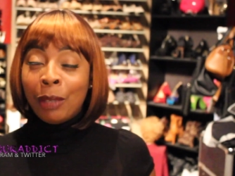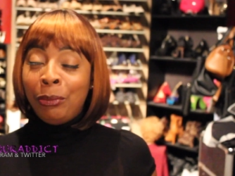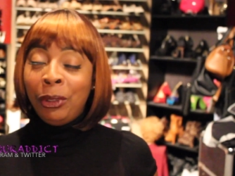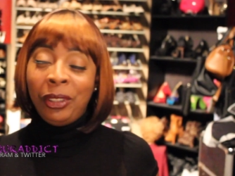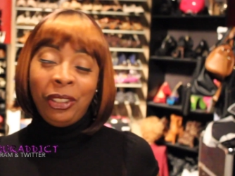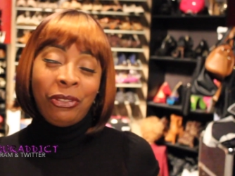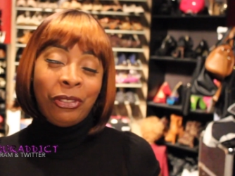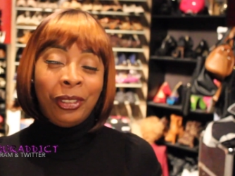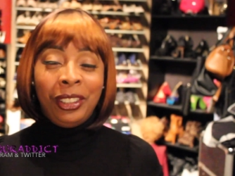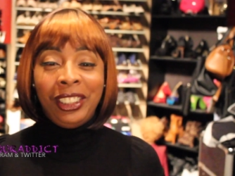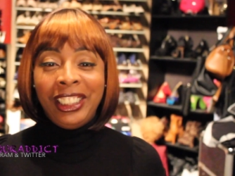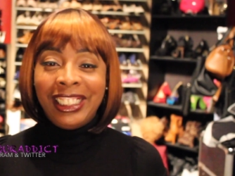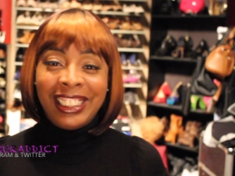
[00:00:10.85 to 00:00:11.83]
Beauty
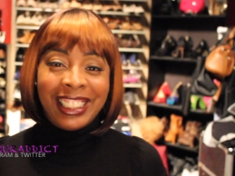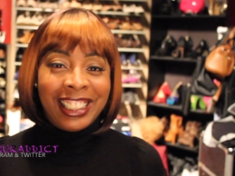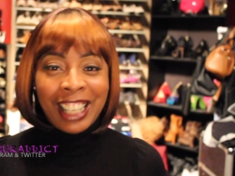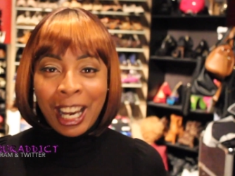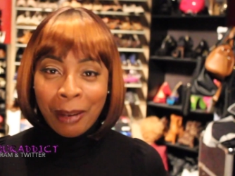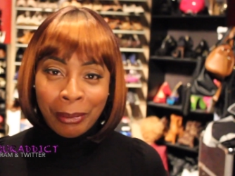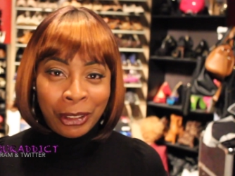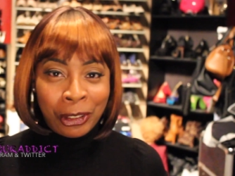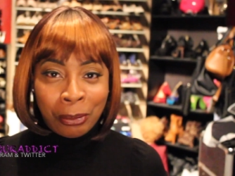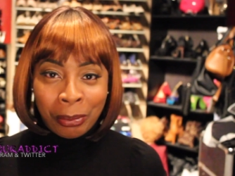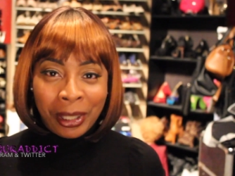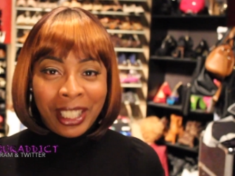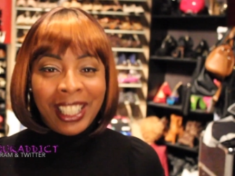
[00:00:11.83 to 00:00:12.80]
Frugalista shopping
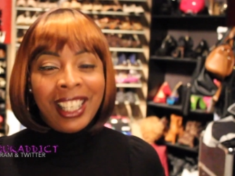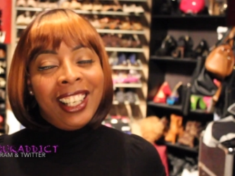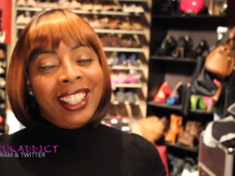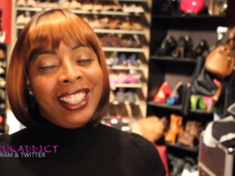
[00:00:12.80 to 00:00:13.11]
spree.